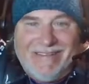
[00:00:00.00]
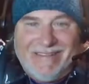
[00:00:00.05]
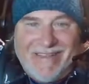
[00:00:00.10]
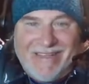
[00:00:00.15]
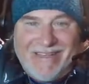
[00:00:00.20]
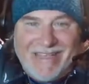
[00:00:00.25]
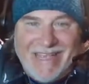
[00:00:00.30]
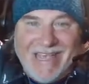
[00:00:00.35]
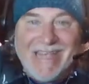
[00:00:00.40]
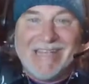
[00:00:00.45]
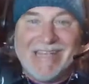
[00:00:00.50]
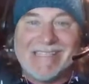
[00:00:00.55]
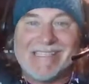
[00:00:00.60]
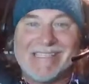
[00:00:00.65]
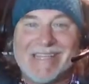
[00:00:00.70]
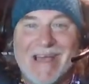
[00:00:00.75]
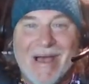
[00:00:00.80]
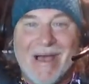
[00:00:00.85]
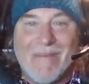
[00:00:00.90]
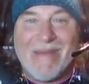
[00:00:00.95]
The king's
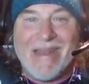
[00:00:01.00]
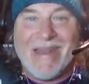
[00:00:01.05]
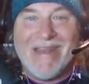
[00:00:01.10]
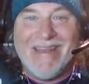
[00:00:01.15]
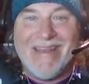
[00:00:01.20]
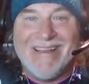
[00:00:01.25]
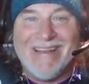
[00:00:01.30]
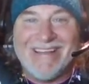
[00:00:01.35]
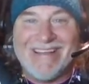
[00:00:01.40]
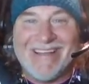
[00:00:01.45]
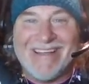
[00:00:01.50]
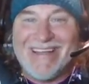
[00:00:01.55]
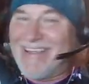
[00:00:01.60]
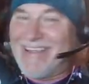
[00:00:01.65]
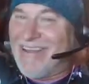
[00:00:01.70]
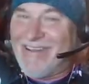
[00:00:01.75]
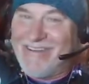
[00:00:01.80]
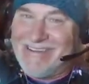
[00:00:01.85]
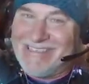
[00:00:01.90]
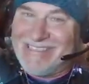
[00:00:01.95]
coming. I
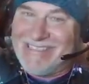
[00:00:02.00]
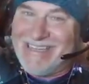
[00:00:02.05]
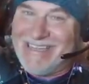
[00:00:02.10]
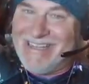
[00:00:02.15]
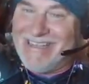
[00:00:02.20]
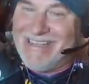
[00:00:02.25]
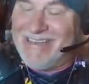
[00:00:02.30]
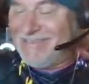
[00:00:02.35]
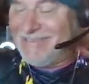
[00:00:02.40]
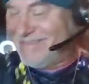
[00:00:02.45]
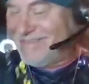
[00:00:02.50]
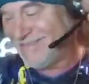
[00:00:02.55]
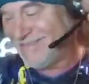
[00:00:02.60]
guarantee it.